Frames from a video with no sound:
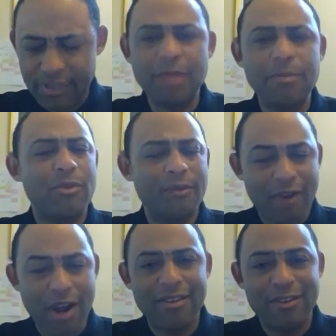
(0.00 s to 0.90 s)
let me
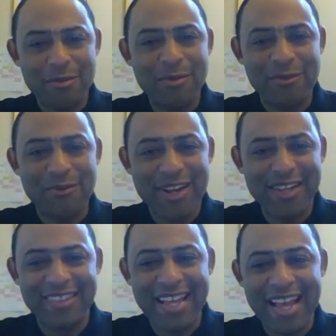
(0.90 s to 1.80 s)

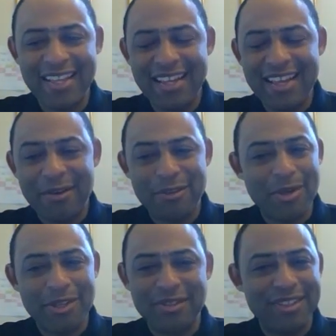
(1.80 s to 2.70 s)
rephrase that. I was
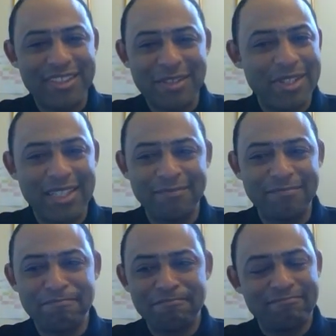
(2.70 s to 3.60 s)
about to say
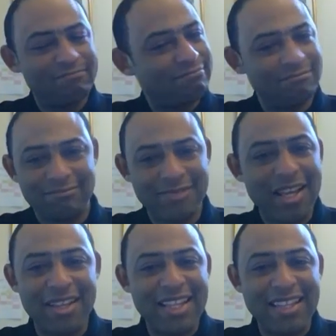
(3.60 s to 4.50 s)
something
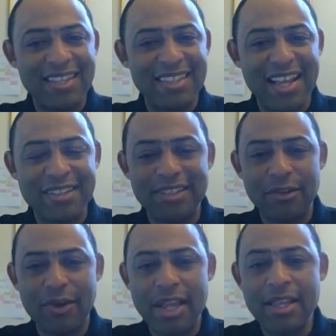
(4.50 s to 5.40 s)
that did not sit
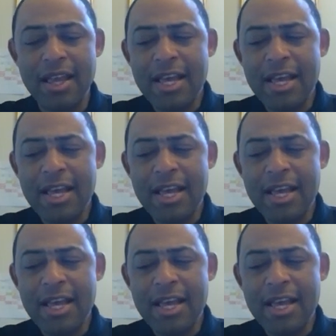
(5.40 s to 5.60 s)
right.